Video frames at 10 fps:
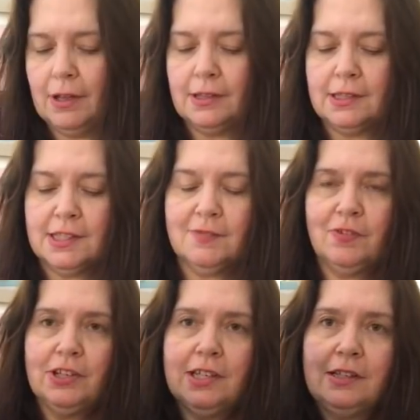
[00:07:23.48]
got this
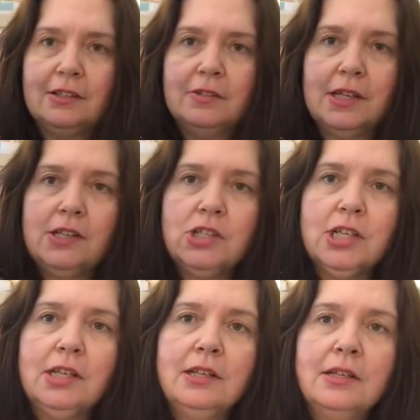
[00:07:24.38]
funny little
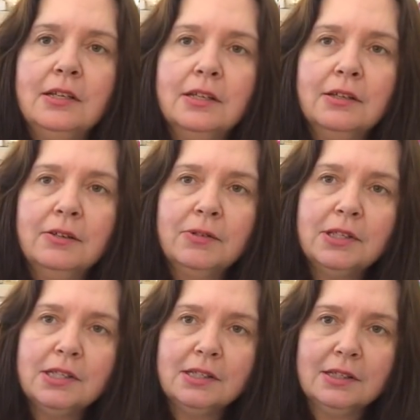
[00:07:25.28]
keychain with
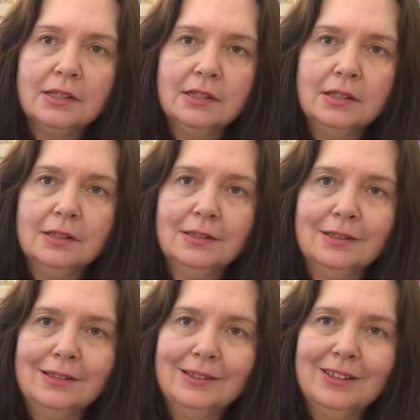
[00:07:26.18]
this
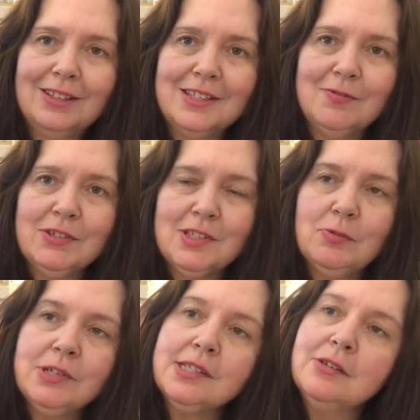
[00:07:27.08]
this fuzzy
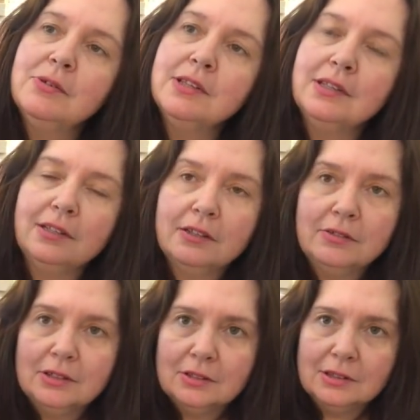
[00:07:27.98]
wuzzy with the
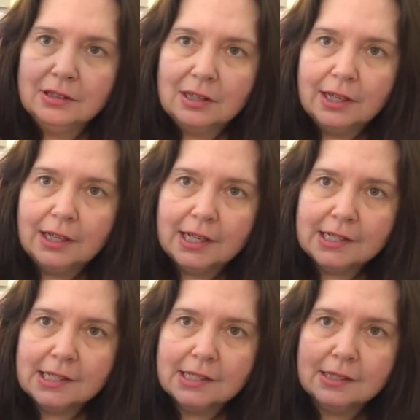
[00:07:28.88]
little
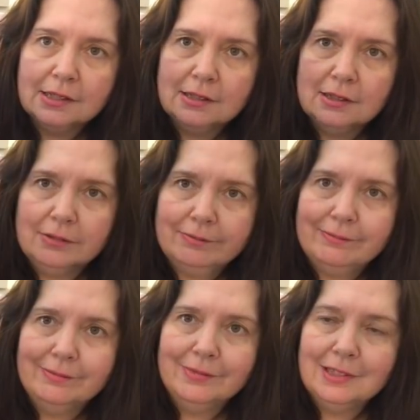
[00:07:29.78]
eyeglasses.
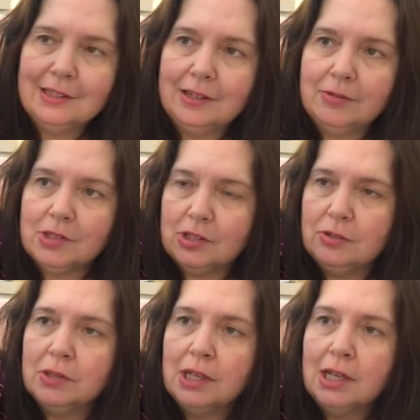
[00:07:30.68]
Thought it was
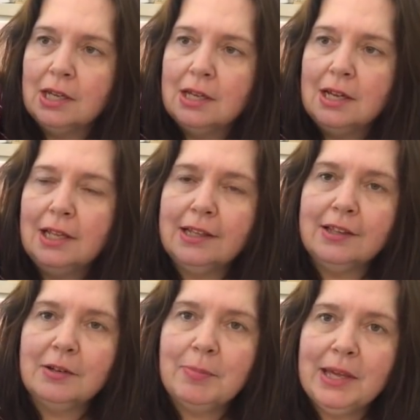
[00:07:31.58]
cute. I like
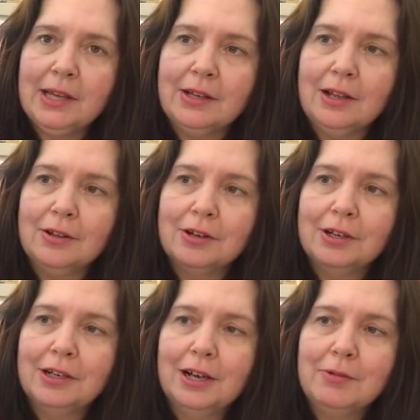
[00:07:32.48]
the pink color.
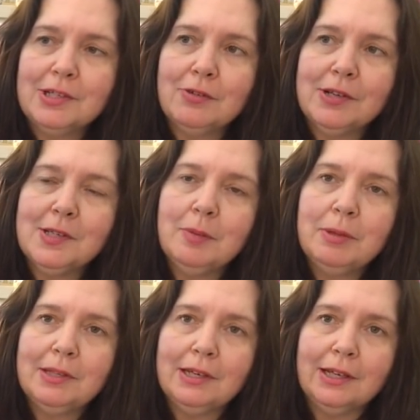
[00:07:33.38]
I wasn't crazy
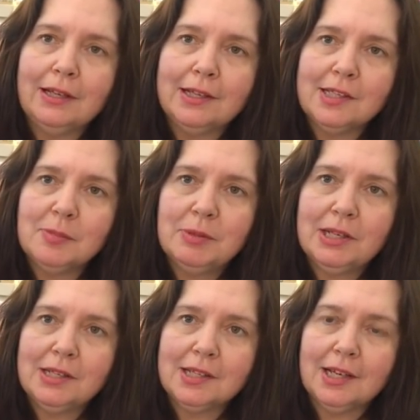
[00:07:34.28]
about the eyeglasses, but
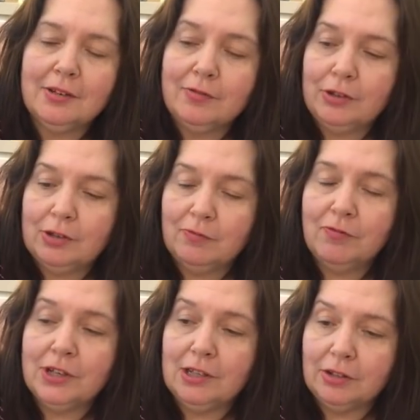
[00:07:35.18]
he is kind of fun,
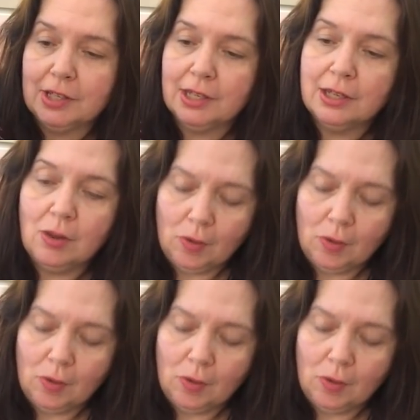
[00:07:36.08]
funny looking.